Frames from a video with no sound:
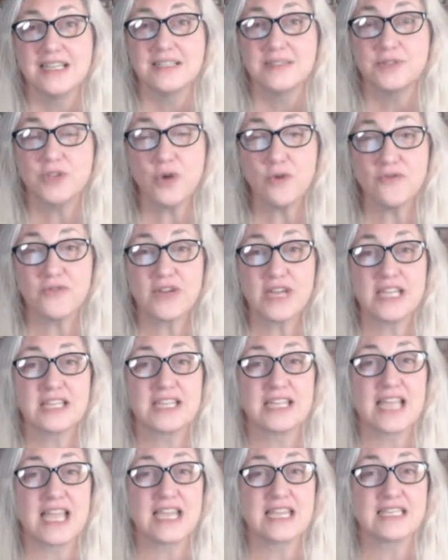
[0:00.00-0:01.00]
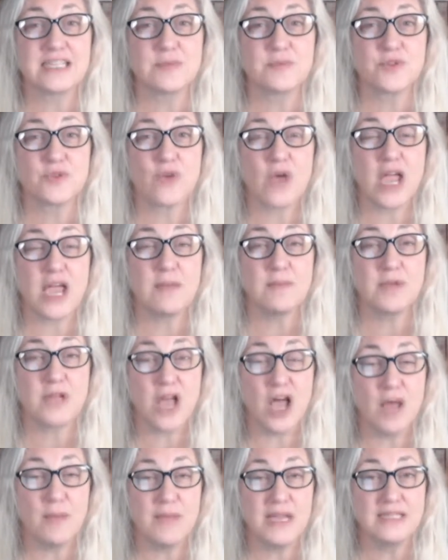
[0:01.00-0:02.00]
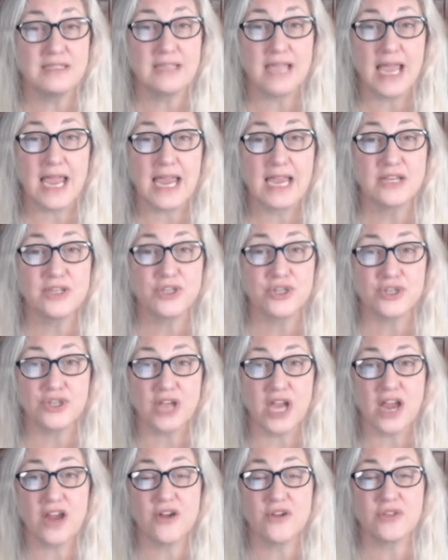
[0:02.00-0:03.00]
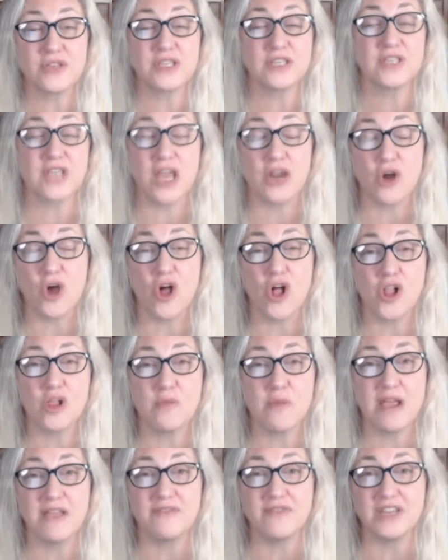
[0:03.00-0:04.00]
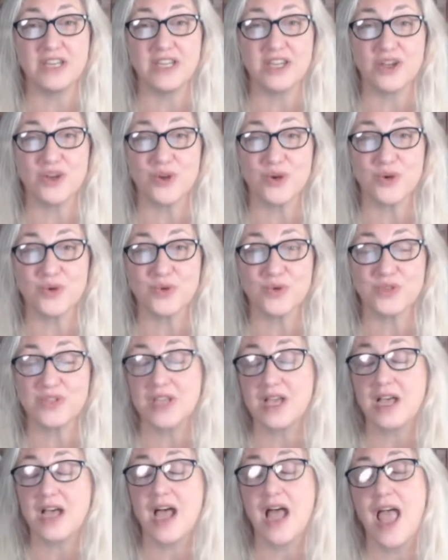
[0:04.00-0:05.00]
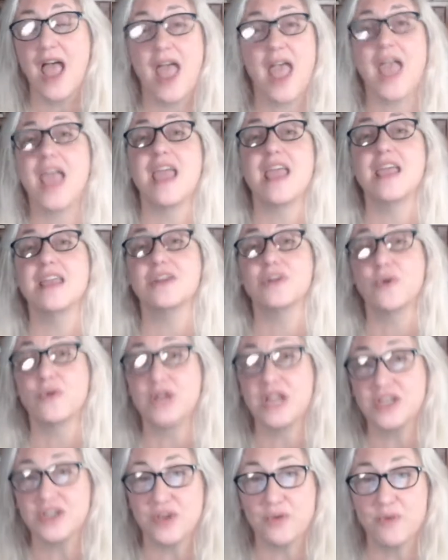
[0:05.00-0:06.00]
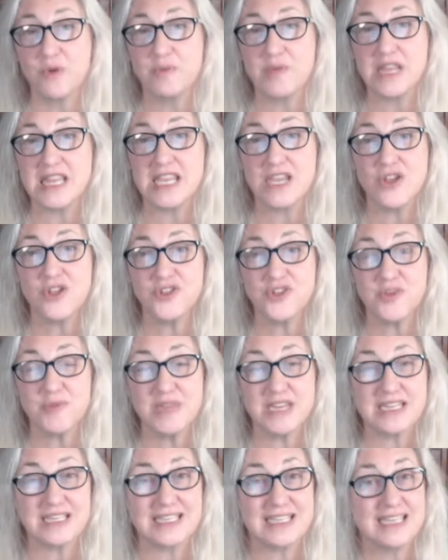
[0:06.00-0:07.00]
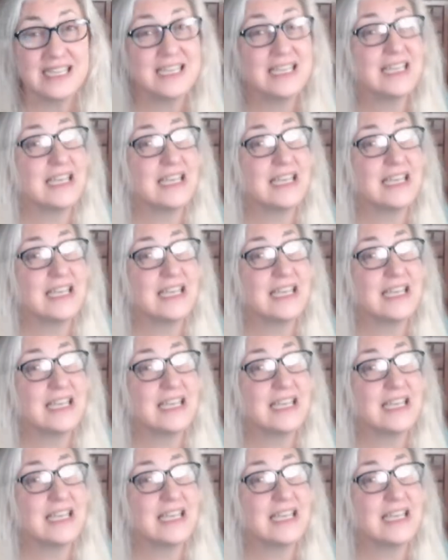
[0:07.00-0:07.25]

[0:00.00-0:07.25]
Don't forget to like, subscribe, comment, and share this and all my videos. A donation would be the ultimate.